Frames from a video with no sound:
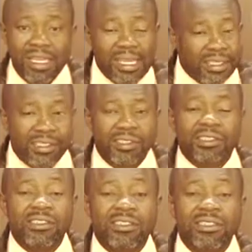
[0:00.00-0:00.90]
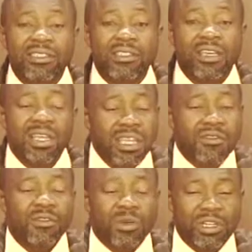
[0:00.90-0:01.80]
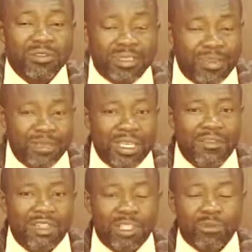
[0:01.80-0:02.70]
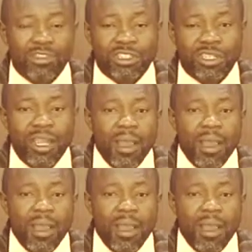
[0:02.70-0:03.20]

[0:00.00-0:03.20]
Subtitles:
As a citizen, every one of us have been given authority,